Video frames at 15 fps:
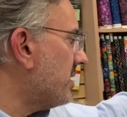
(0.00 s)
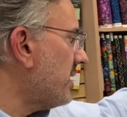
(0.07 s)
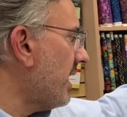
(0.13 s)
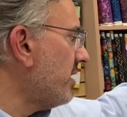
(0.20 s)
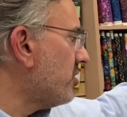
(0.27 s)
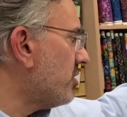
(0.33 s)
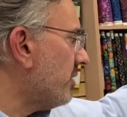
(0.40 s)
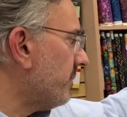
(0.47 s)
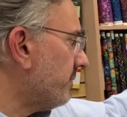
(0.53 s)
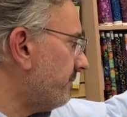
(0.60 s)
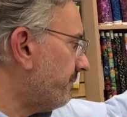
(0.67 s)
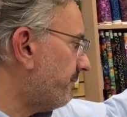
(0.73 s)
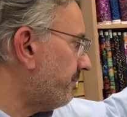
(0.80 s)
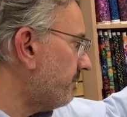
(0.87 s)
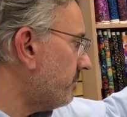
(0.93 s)
tension.
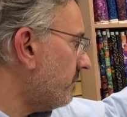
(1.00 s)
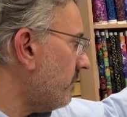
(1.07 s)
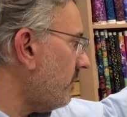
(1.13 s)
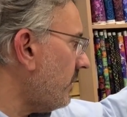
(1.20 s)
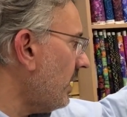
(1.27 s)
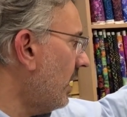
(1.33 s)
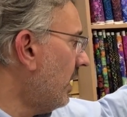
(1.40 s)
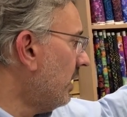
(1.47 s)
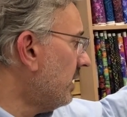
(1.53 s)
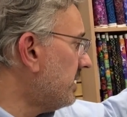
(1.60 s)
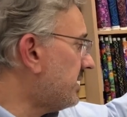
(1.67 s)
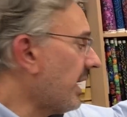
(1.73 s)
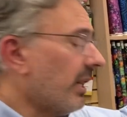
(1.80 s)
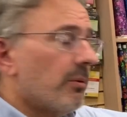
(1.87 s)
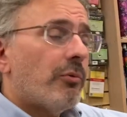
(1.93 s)
The
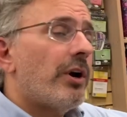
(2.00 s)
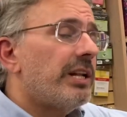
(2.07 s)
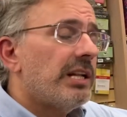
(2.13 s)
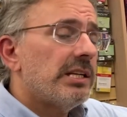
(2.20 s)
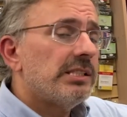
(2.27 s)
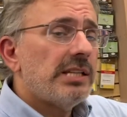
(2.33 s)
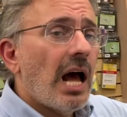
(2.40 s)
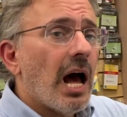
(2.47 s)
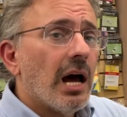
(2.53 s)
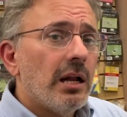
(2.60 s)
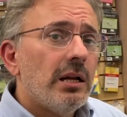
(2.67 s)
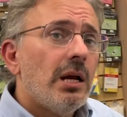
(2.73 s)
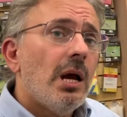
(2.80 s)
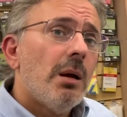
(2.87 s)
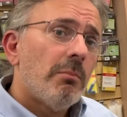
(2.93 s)
Celebrate does not.
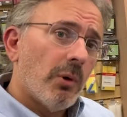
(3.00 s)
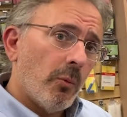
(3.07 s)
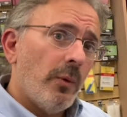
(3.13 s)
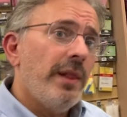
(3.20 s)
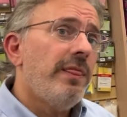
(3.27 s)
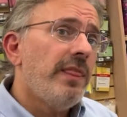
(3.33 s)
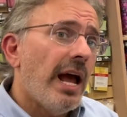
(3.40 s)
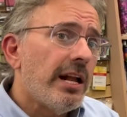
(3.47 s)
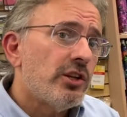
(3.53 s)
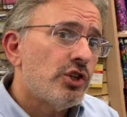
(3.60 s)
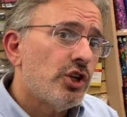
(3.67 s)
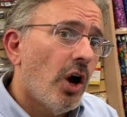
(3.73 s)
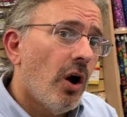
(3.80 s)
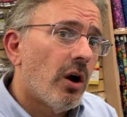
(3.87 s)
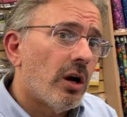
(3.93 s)
But with that
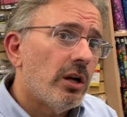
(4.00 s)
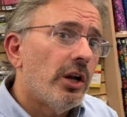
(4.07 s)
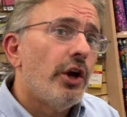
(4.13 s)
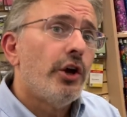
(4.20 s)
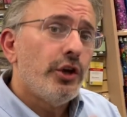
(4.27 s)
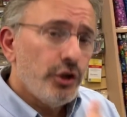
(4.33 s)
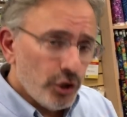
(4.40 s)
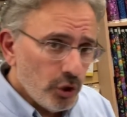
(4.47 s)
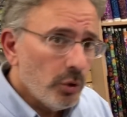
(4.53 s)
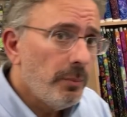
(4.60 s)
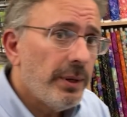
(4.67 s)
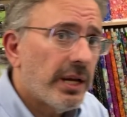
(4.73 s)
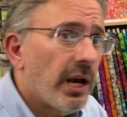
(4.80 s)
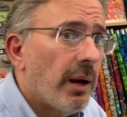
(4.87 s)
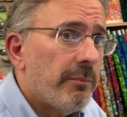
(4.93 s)
chart, you
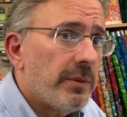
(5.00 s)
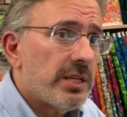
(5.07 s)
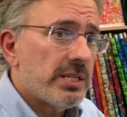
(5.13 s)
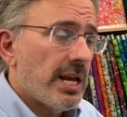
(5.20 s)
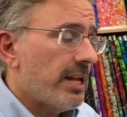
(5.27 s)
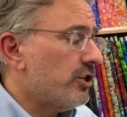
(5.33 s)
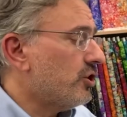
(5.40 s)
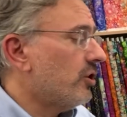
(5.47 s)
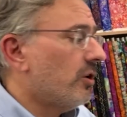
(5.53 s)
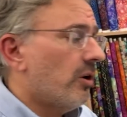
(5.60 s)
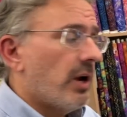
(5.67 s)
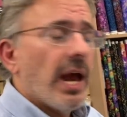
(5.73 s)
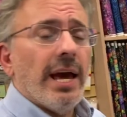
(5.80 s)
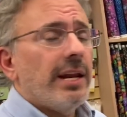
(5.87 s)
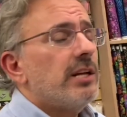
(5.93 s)
become the tensioner,
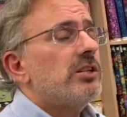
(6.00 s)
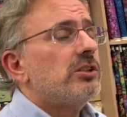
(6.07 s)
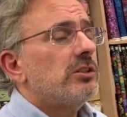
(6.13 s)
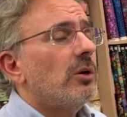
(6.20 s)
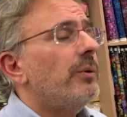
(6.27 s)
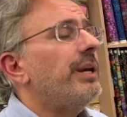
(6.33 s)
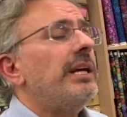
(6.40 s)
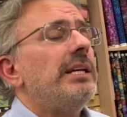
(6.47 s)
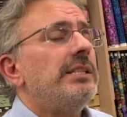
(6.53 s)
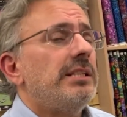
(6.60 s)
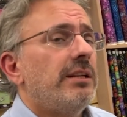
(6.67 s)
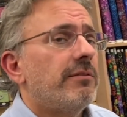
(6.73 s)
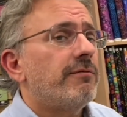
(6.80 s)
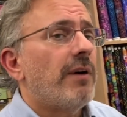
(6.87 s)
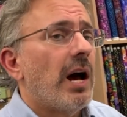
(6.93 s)
and it's so easy
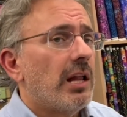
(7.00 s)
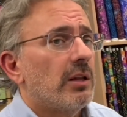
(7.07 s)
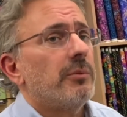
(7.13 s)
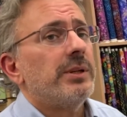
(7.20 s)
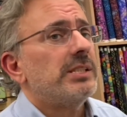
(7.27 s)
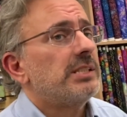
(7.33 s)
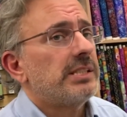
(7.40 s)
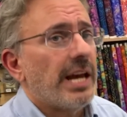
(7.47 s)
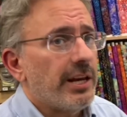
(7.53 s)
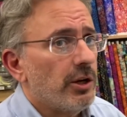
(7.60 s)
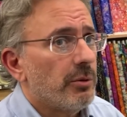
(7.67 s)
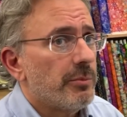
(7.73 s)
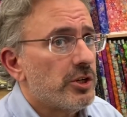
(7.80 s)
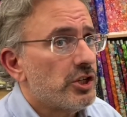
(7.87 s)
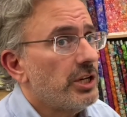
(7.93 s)
to follow and set your
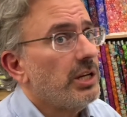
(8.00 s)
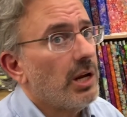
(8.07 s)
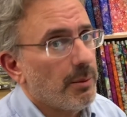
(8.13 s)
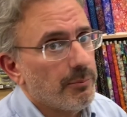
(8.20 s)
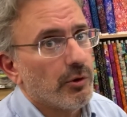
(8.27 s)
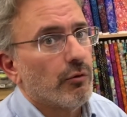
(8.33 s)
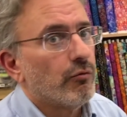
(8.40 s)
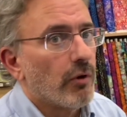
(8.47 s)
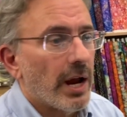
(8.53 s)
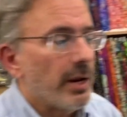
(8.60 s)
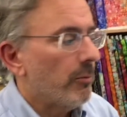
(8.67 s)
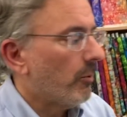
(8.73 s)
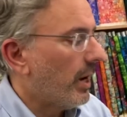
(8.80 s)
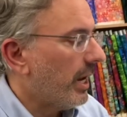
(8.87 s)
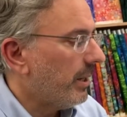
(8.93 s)
machine up the right
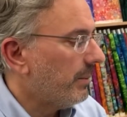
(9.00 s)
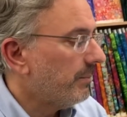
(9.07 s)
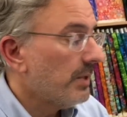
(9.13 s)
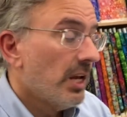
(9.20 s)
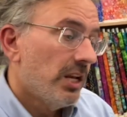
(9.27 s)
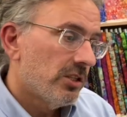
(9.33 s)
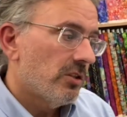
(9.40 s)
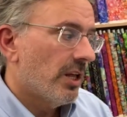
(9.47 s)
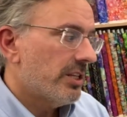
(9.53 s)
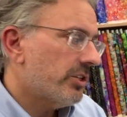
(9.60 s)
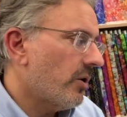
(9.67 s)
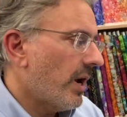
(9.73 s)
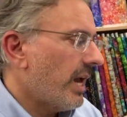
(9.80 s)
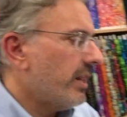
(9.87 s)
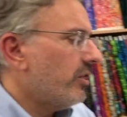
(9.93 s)
way. So let's go
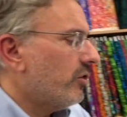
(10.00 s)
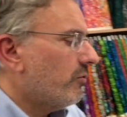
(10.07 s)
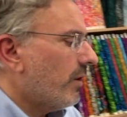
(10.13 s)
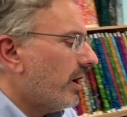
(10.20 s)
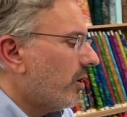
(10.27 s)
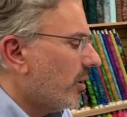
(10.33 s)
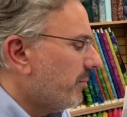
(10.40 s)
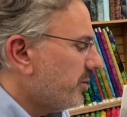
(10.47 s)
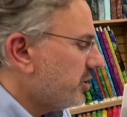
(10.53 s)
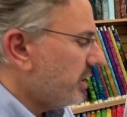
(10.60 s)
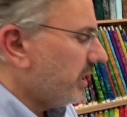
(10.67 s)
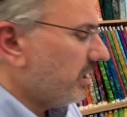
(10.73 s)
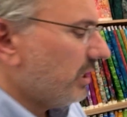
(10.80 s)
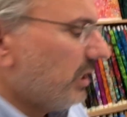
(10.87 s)
ahead and thread our machine.